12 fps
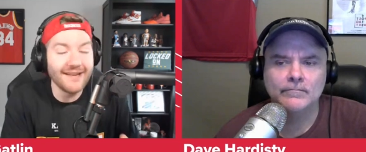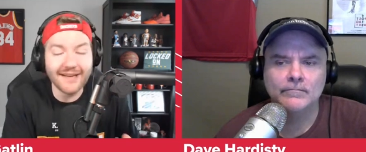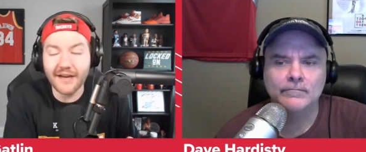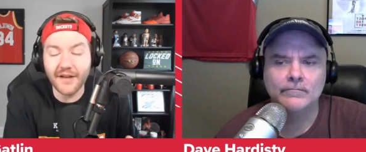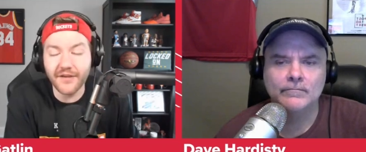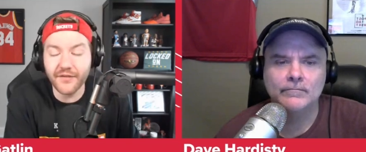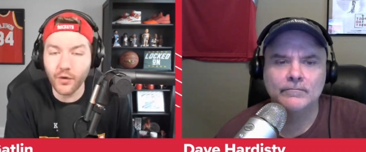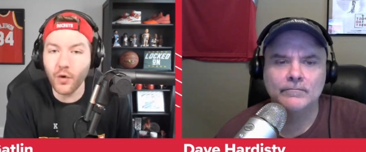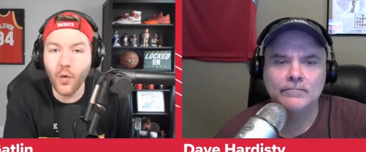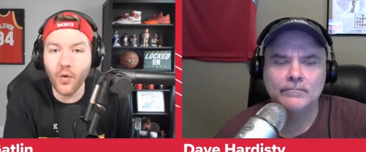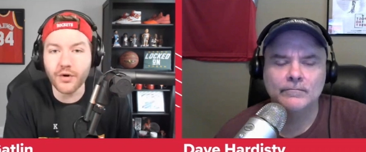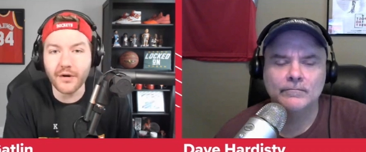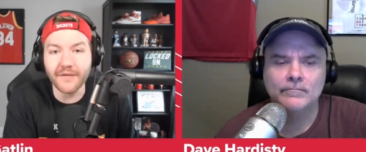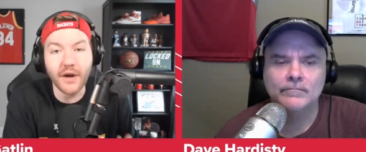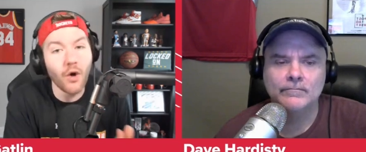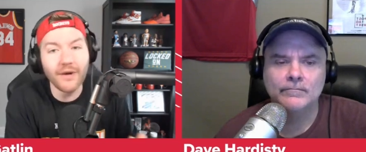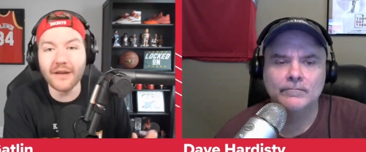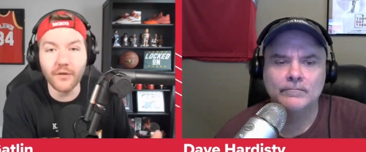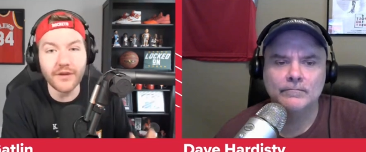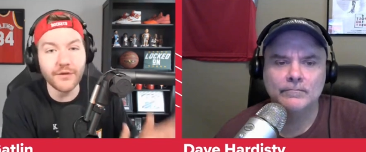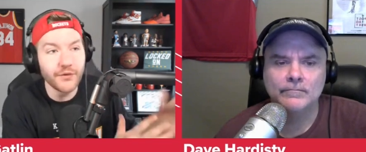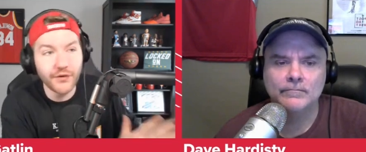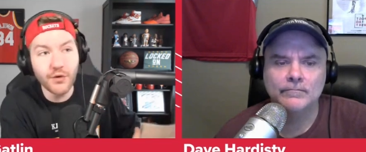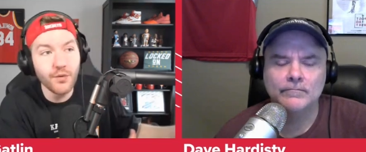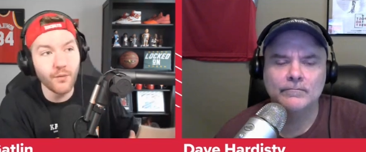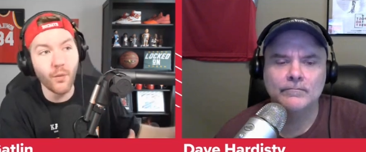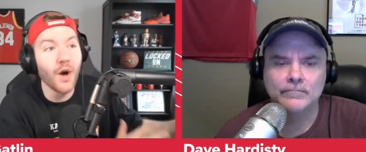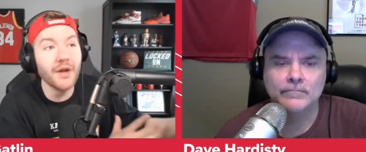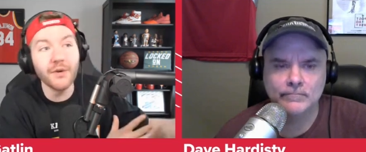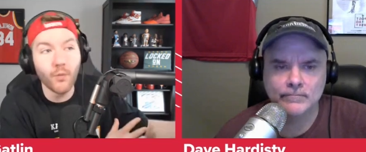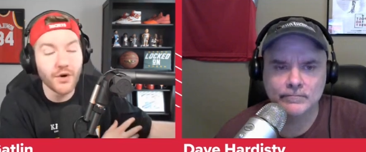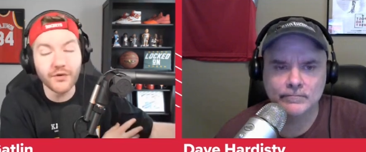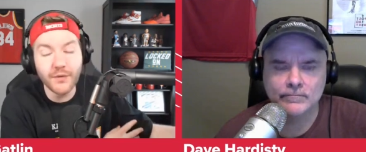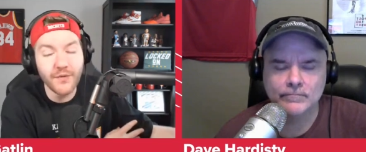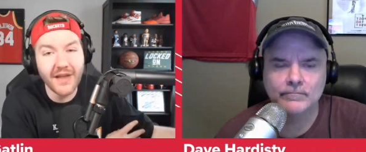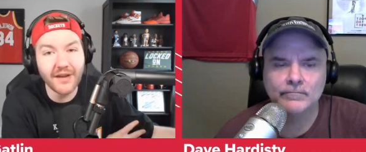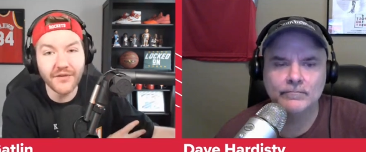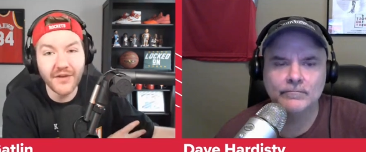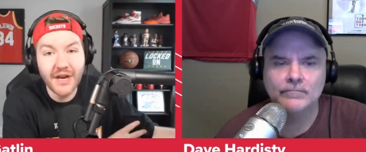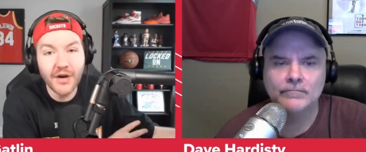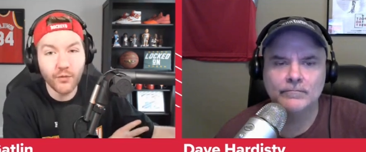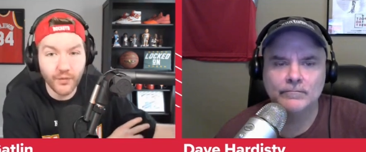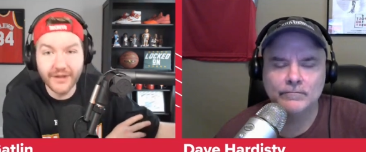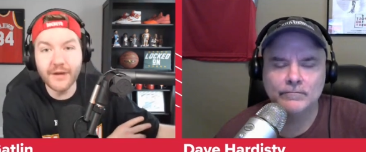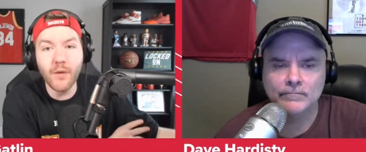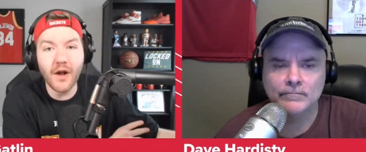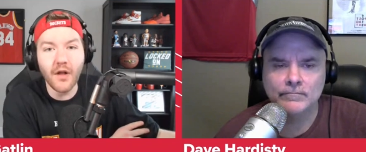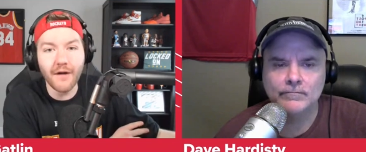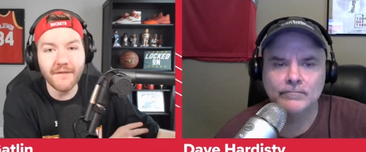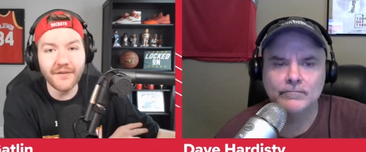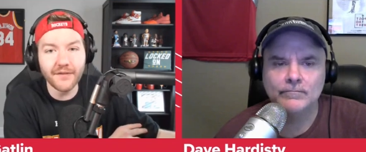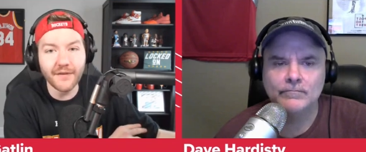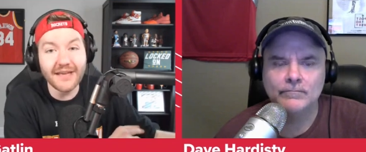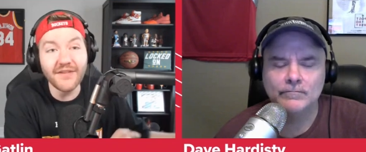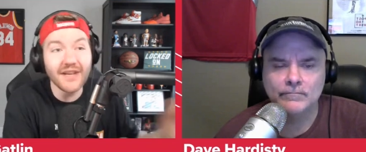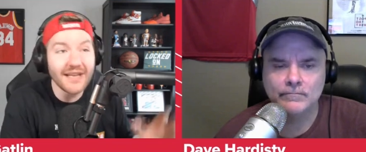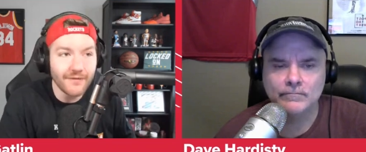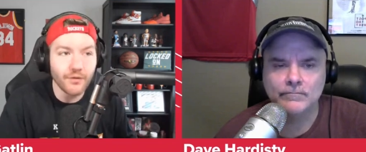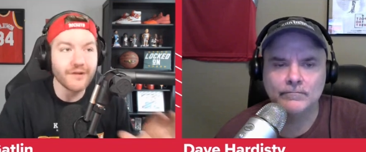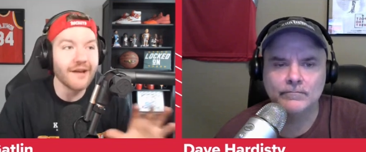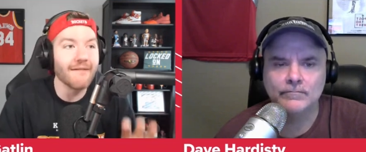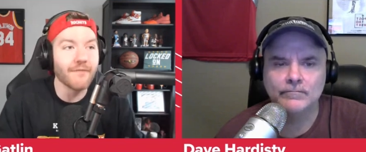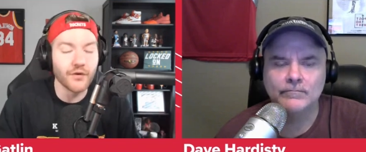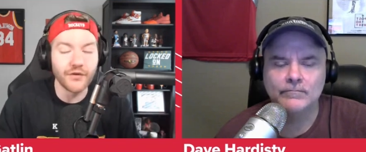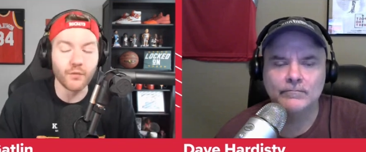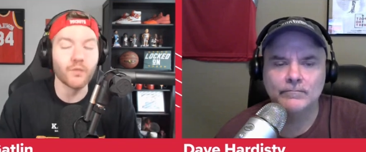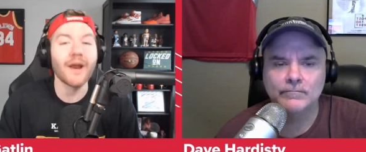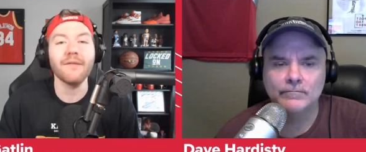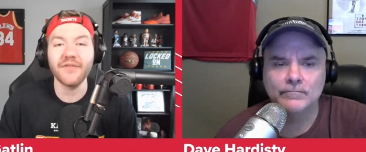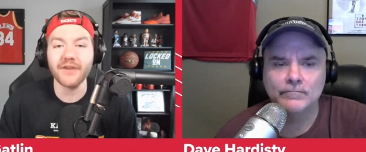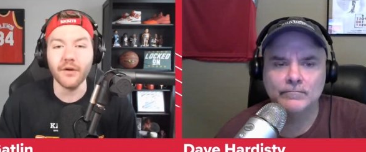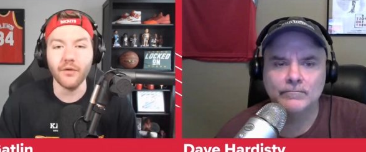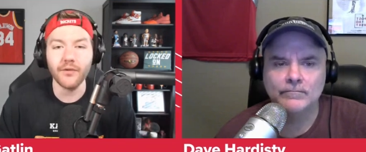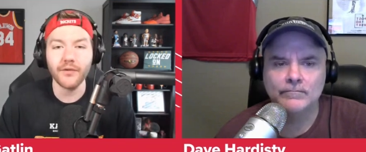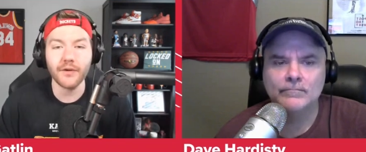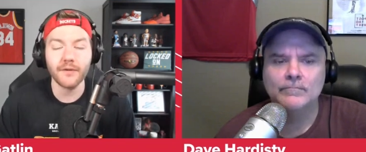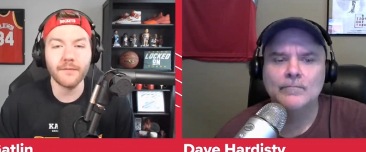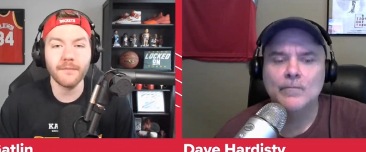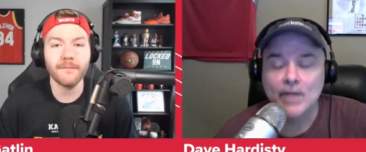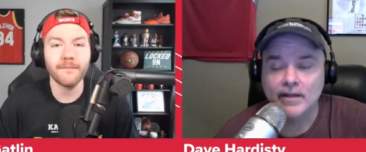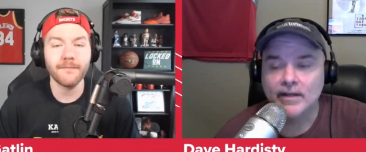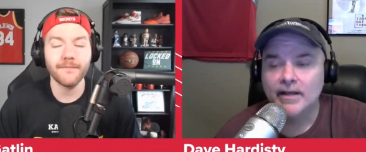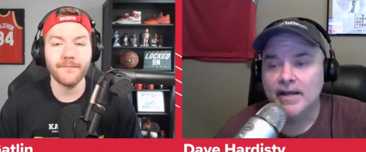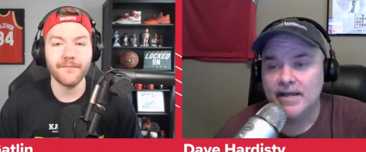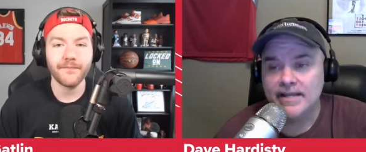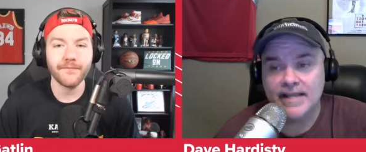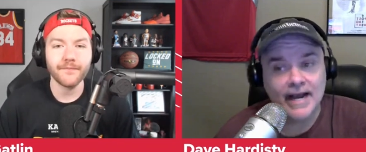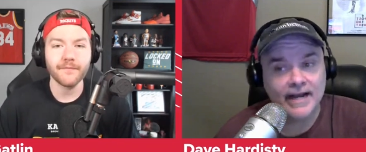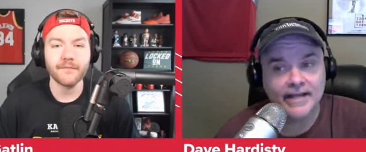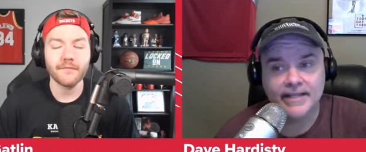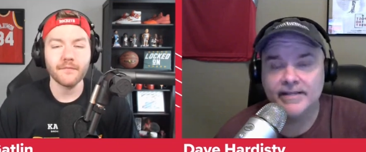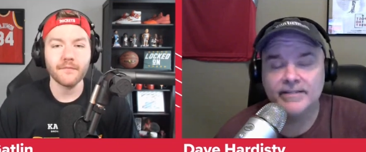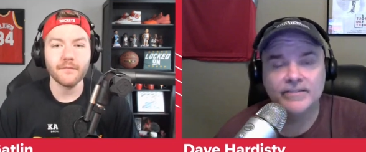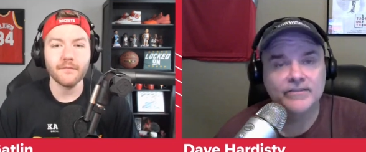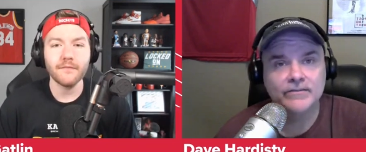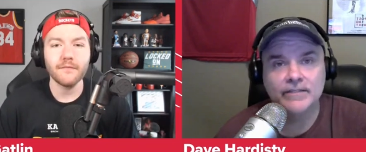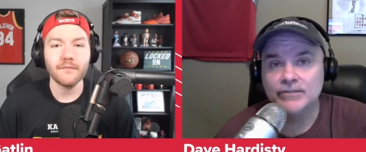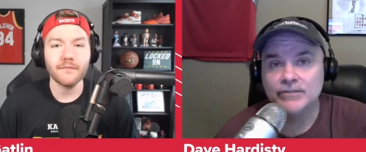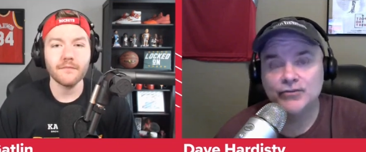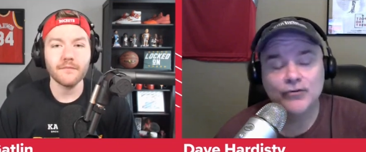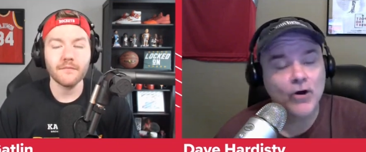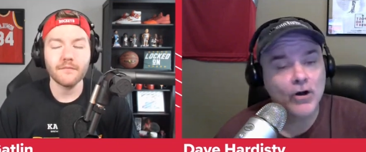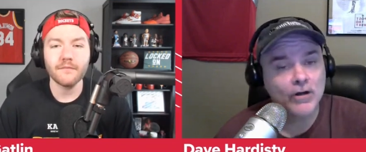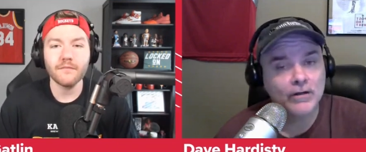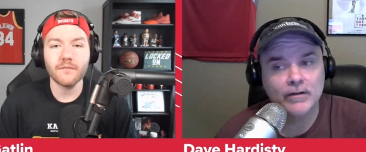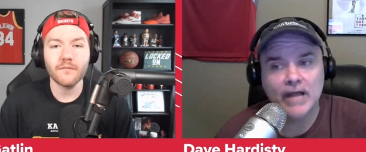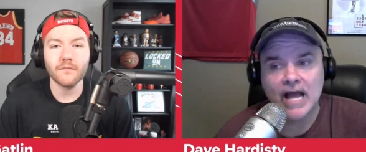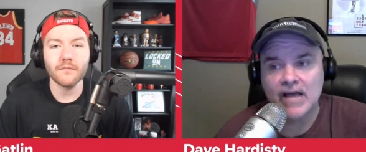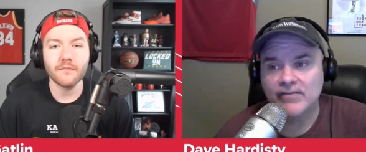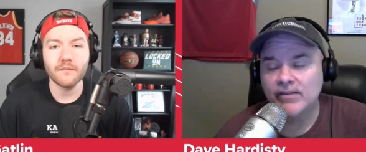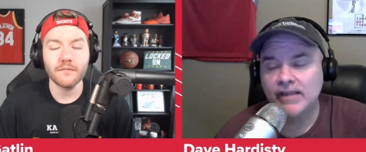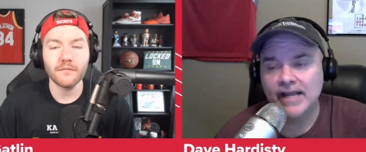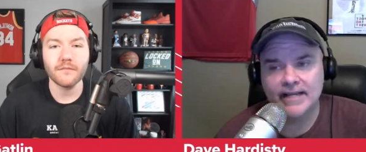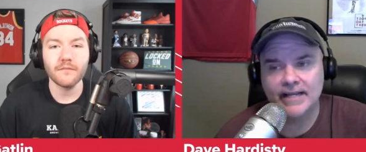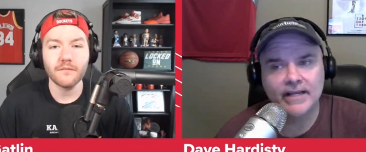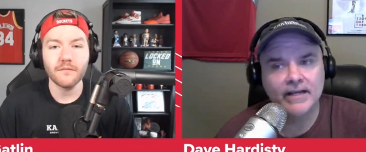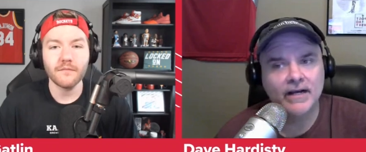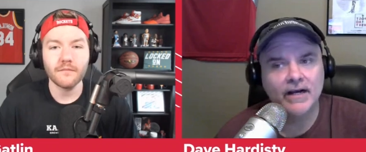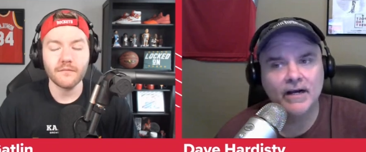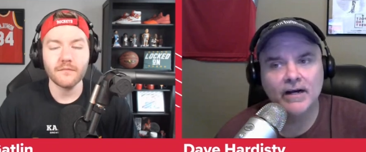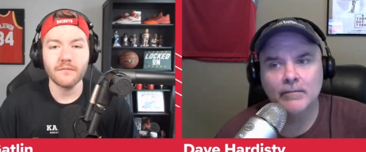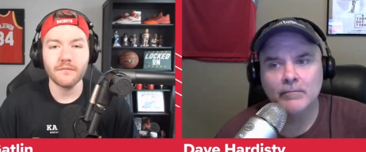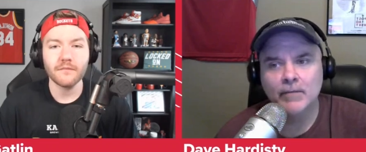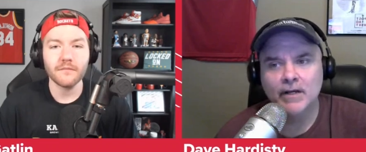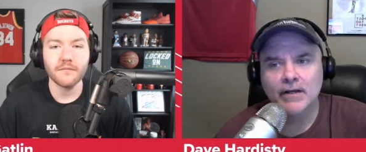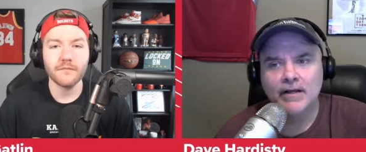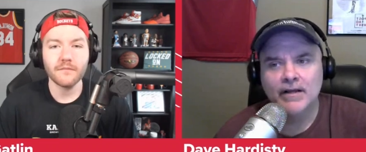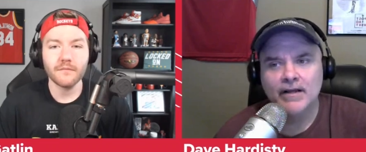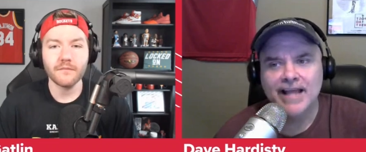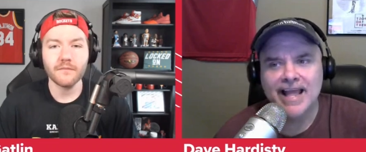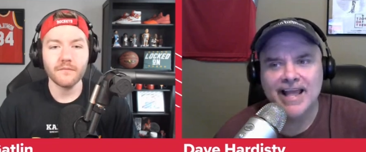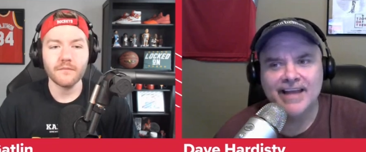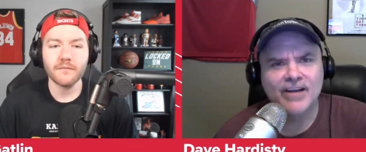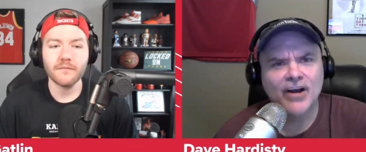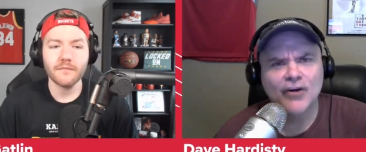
Speaker 1: painted into this little corner of oh, he can only do two one one or two things really well offensively. He's going to give you a diverse array of
Speaker 2: skills. Yeah, he is he's strong, athletic. Um and